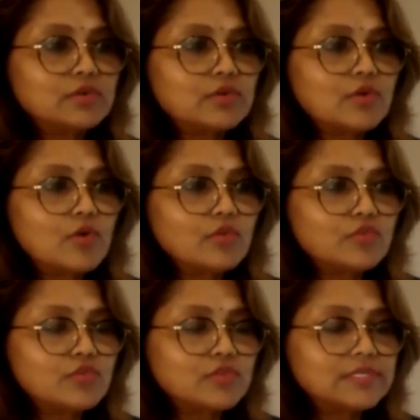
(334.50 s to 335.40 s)
go
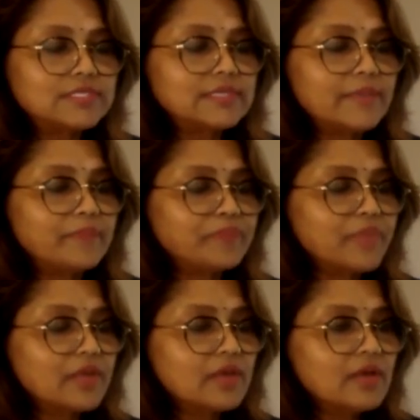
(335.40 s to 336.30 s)
through this
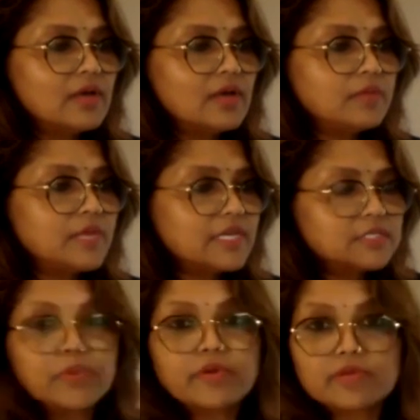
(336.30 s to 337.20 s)
the
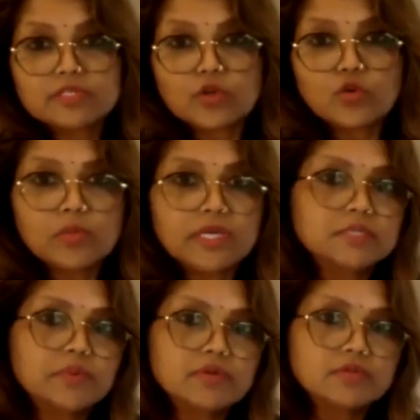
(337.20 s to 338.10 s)
experience, the human
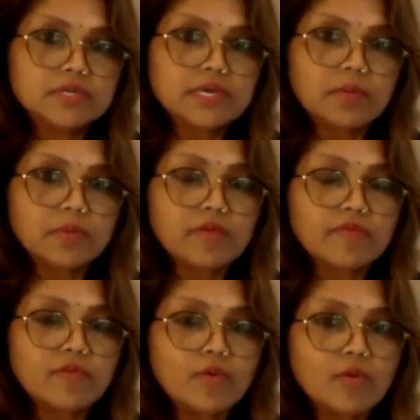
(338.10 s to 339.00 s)
experience you came here
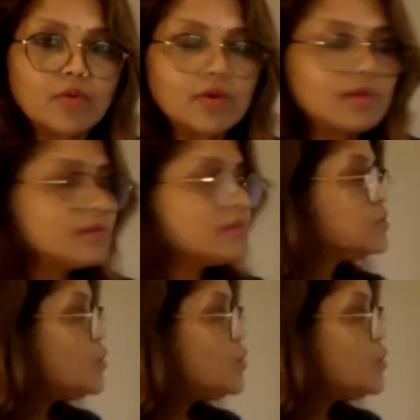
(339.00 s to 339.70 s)
for. You